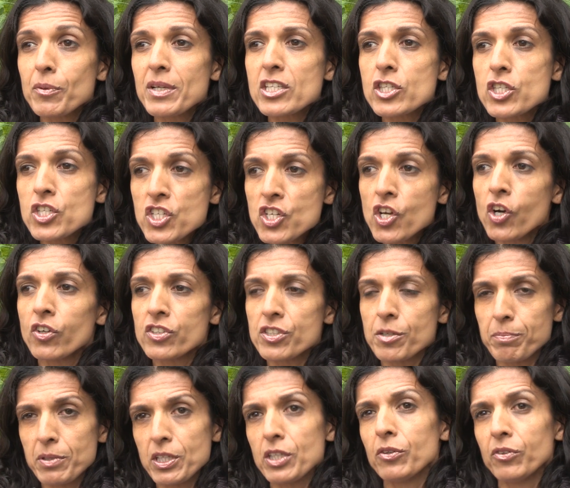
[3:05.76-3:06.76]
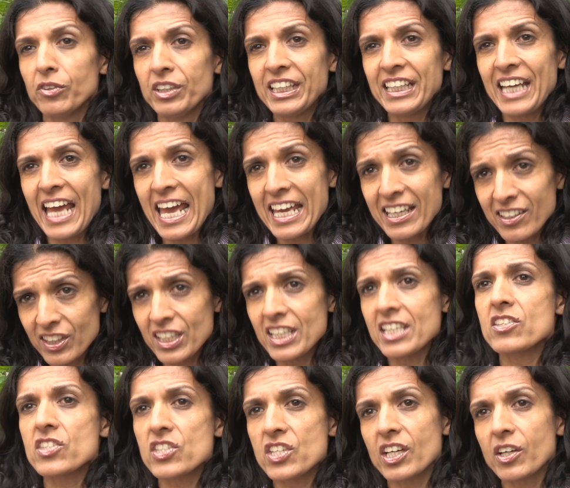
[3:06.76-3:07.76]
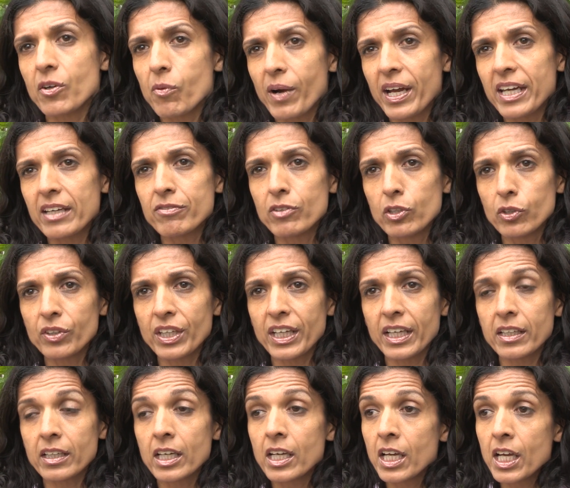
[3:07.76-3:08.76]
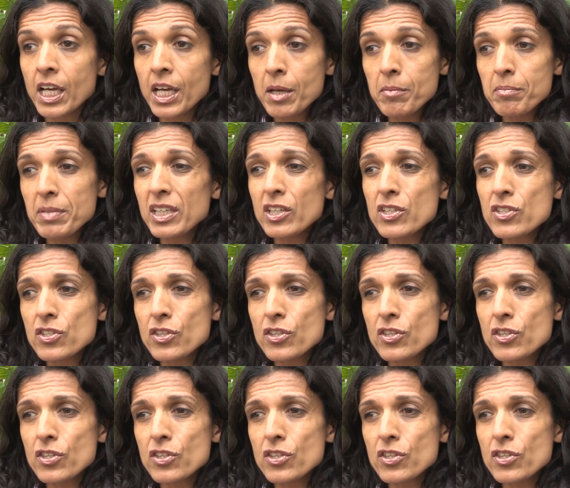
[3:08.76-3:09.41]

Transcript: It's not a purely atheistic way of looking. Because